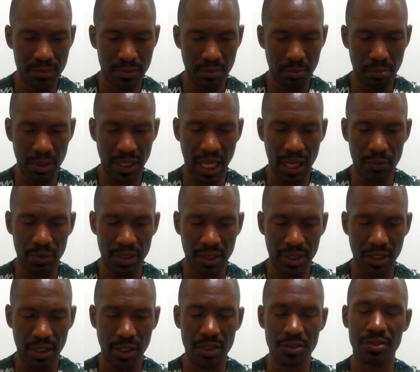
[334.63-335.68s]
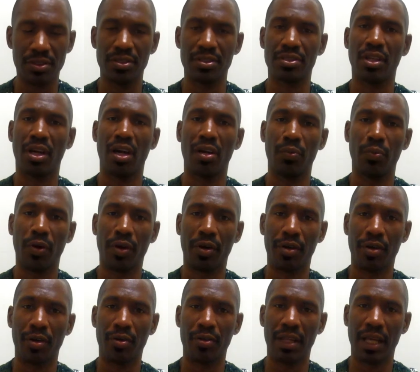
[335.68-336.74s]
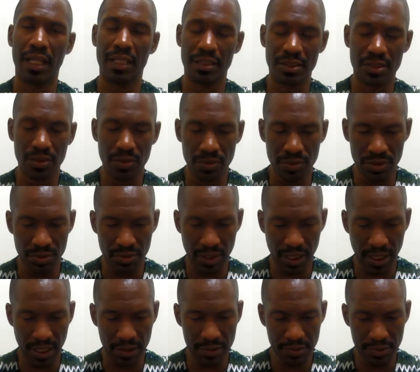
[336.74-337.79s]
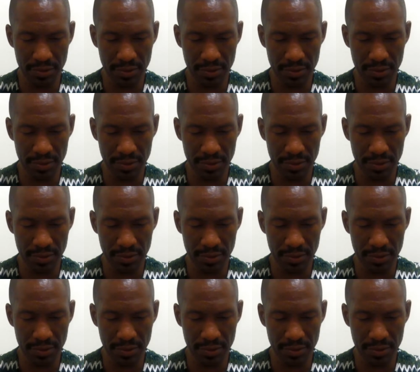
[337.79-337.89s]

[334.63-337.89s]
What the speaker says: But I would encourage you to start working on that as soon as you can.